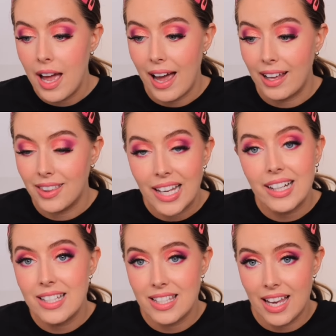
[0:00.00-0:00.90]
And like
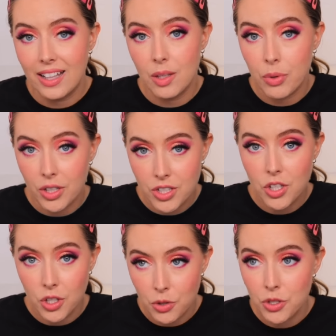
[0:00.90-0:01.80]
I said, the
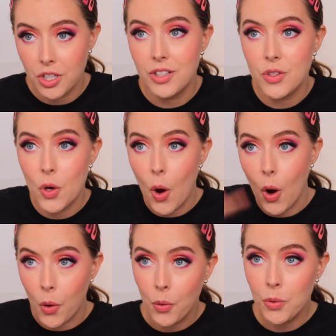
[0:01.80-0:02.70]
prosecution's
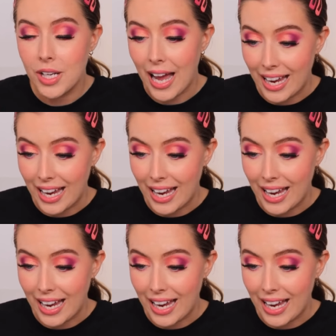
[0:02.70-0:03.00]
whole